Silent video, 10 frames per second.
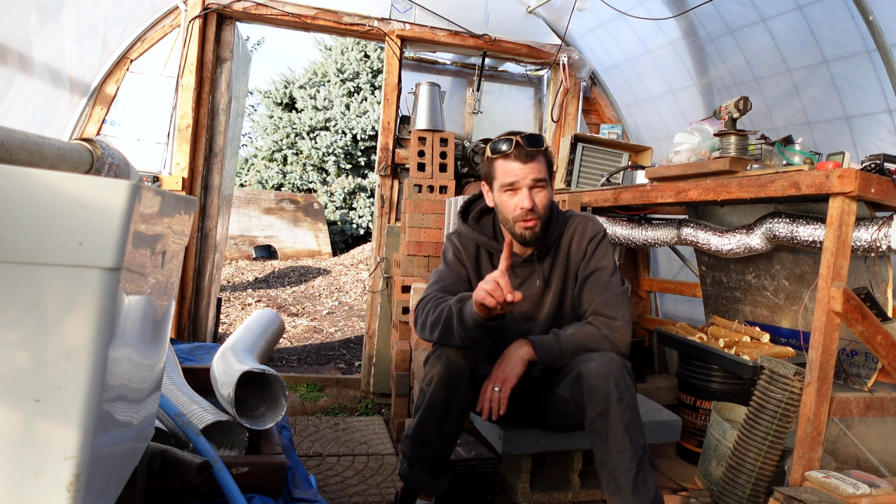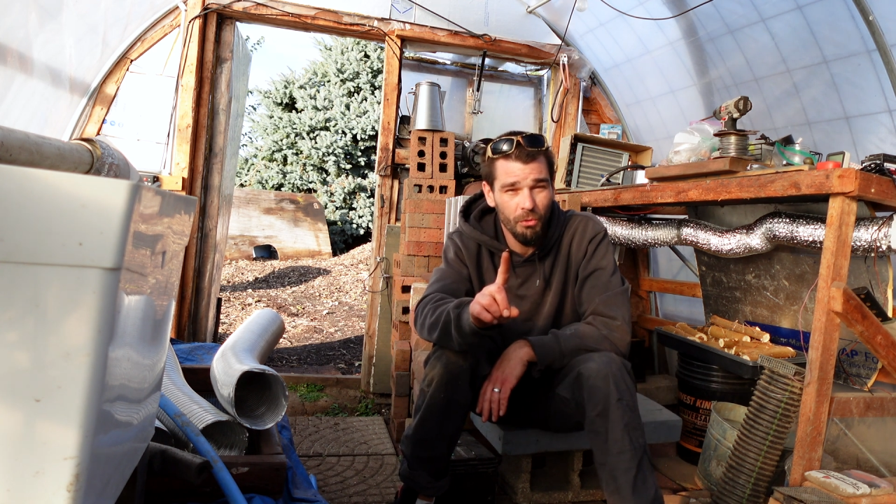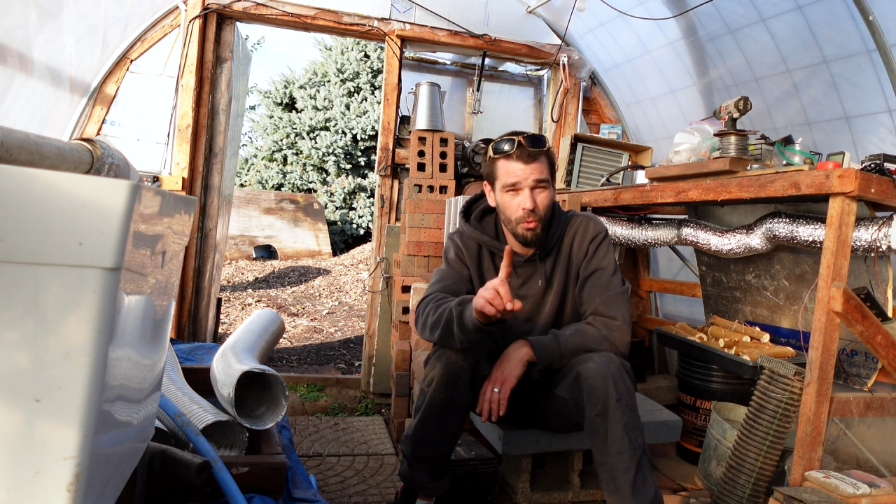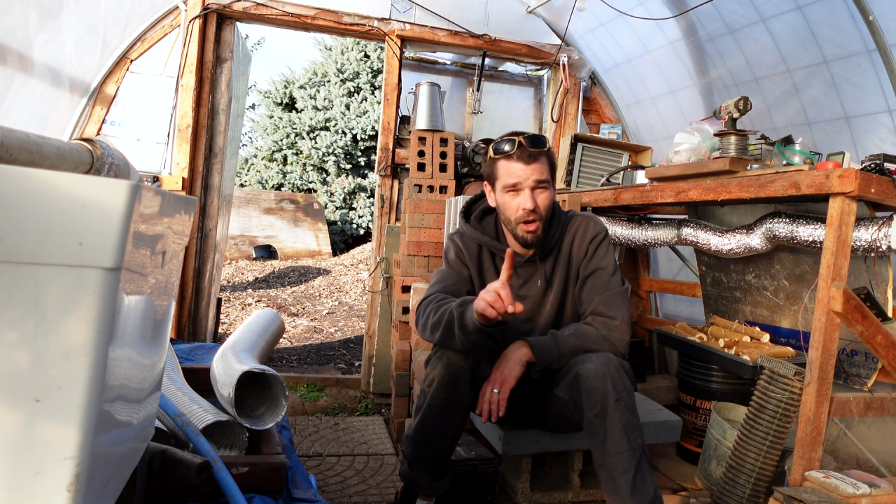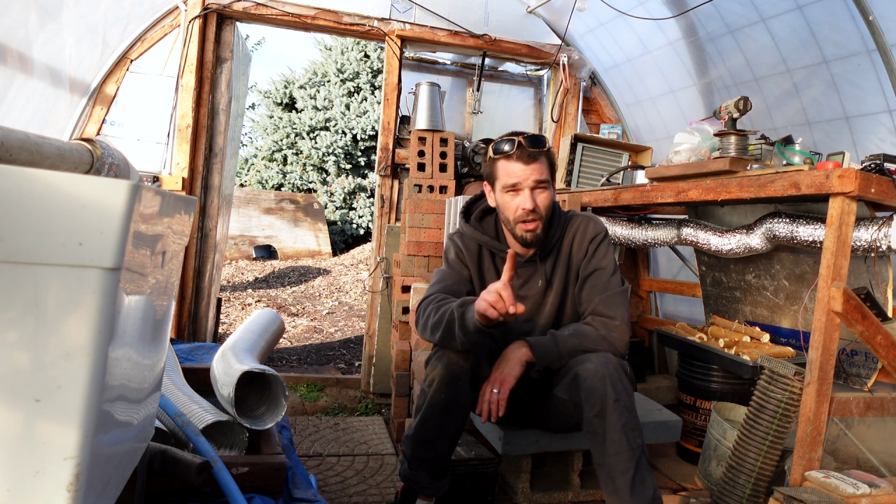of
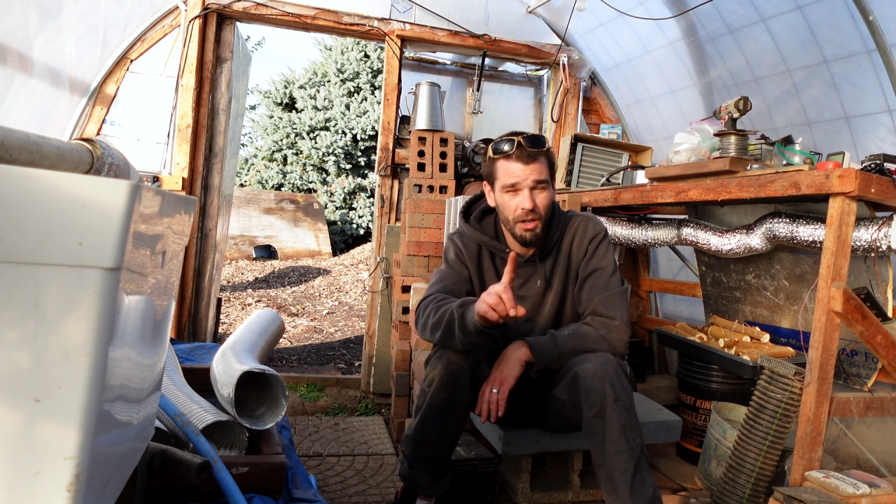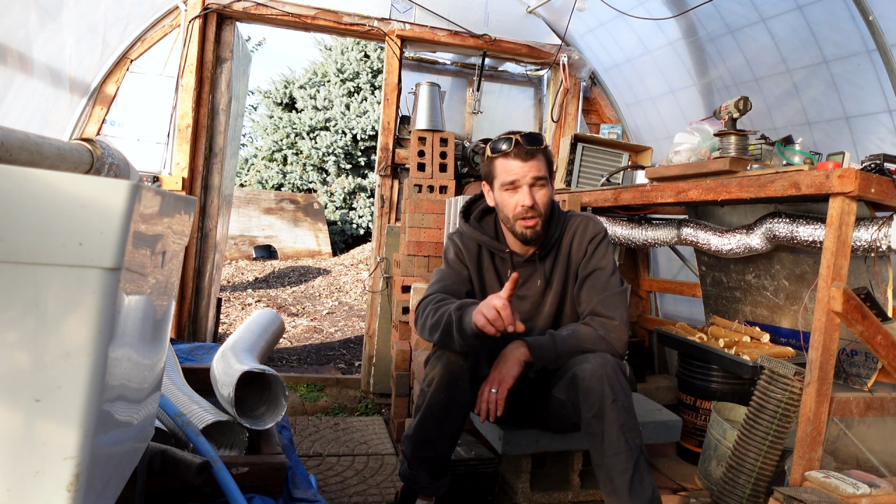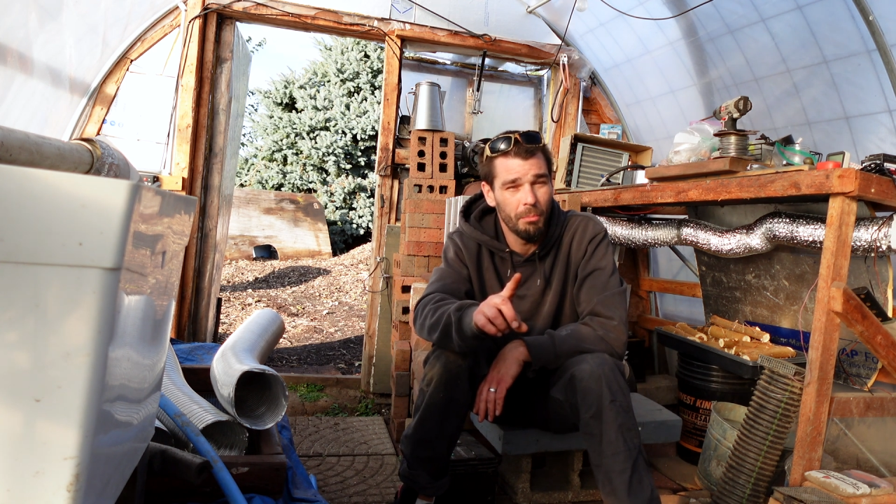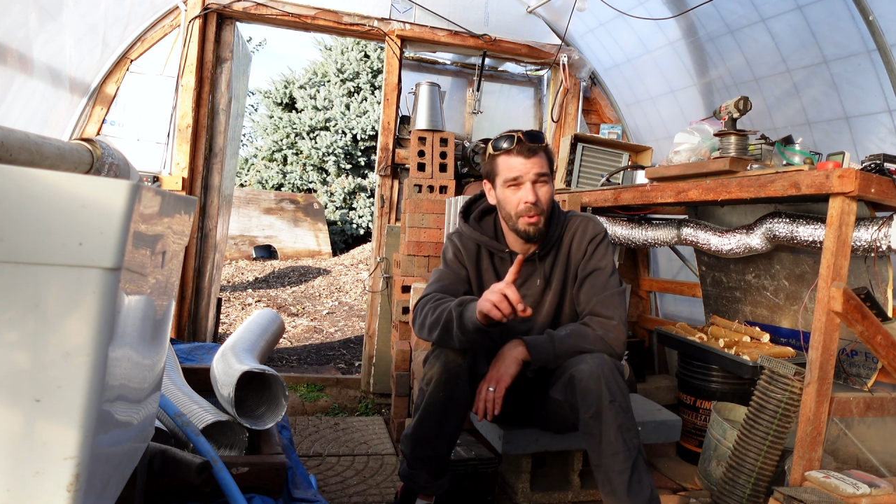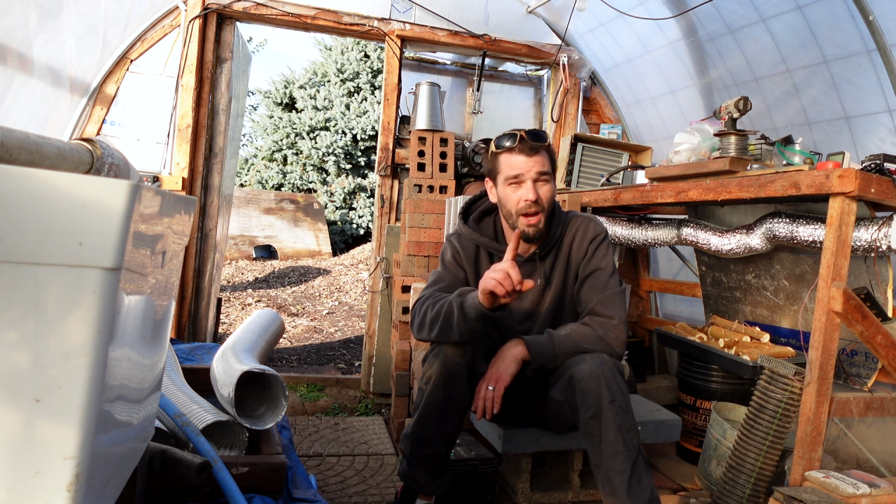
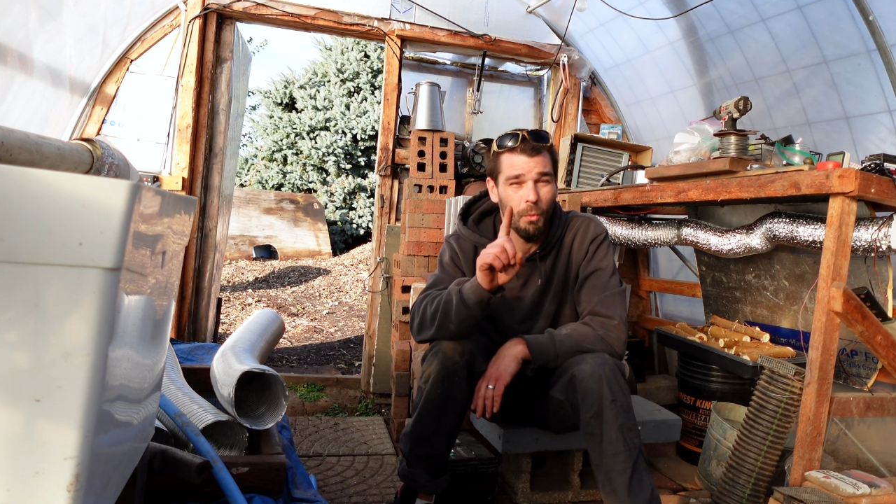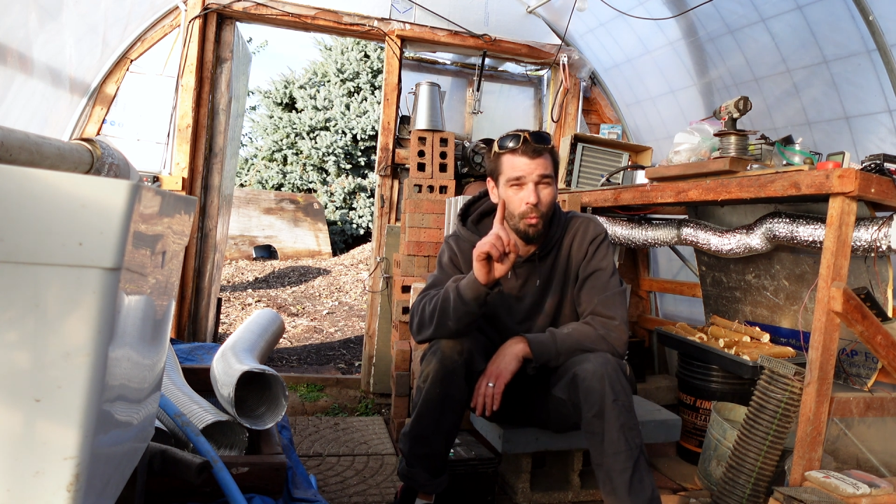water by